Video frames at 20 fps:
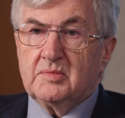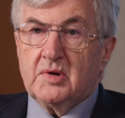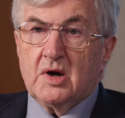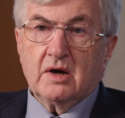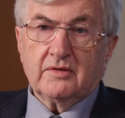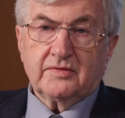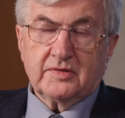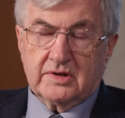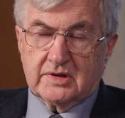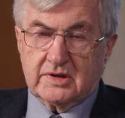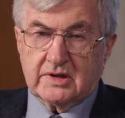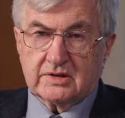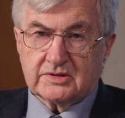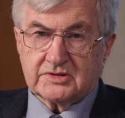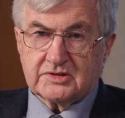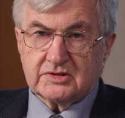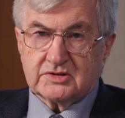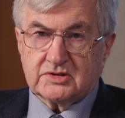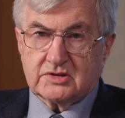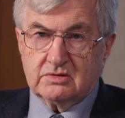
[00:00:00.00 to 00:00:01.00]
Apart from anything
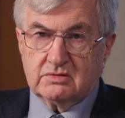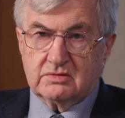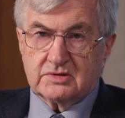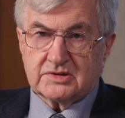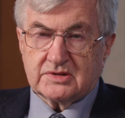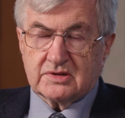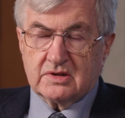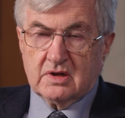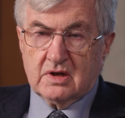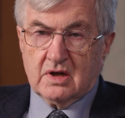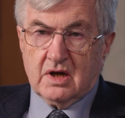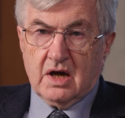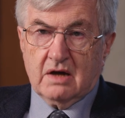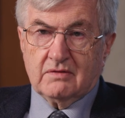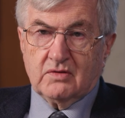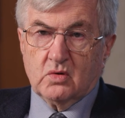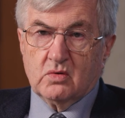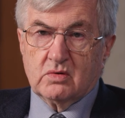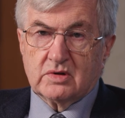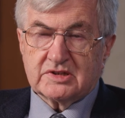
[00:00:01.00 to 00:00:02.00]
else, the Jews
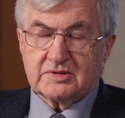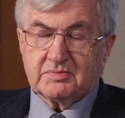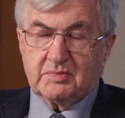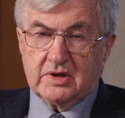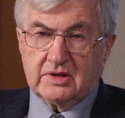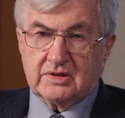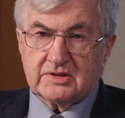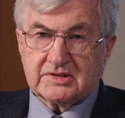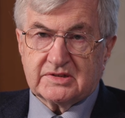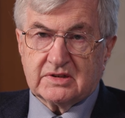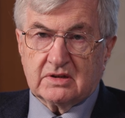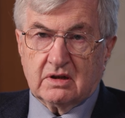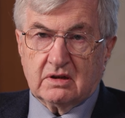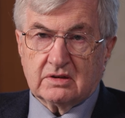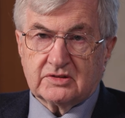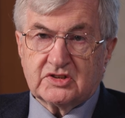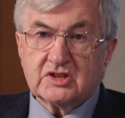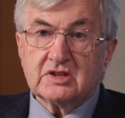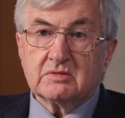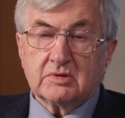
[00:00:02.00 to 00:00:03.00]
have always been and still
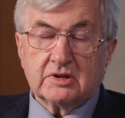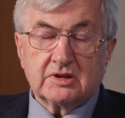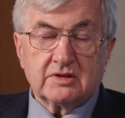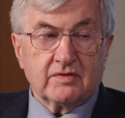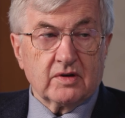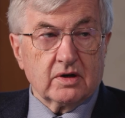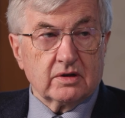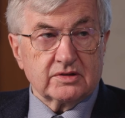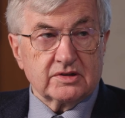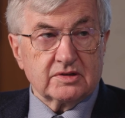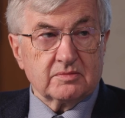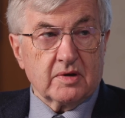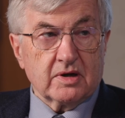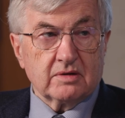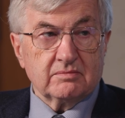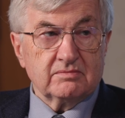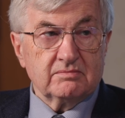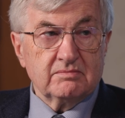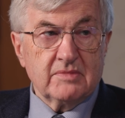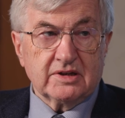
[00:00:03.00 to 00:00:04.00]
are deeply divided
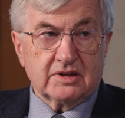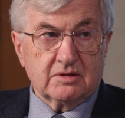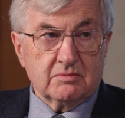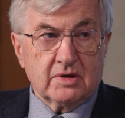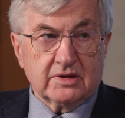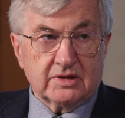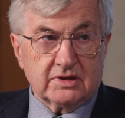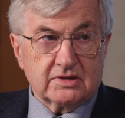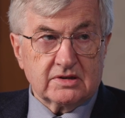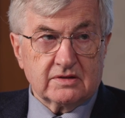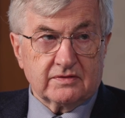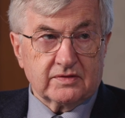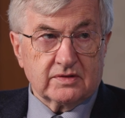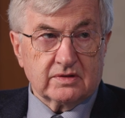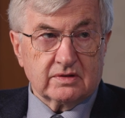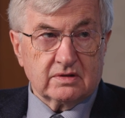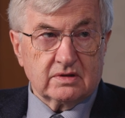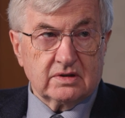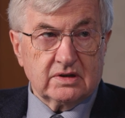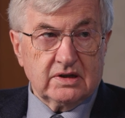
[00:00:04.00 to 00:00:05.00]
about many, many
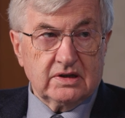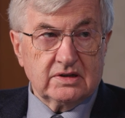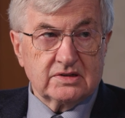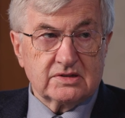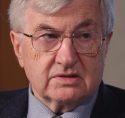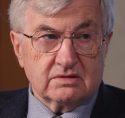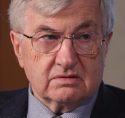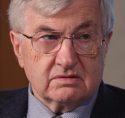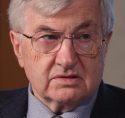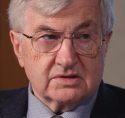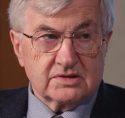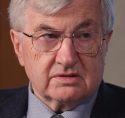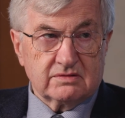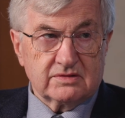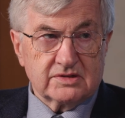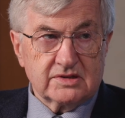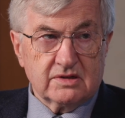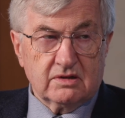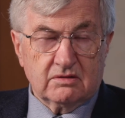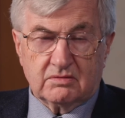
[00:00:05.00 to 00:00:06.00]
different issues. There
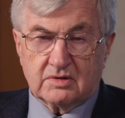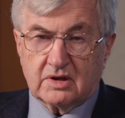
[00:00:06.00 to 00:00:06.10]
is no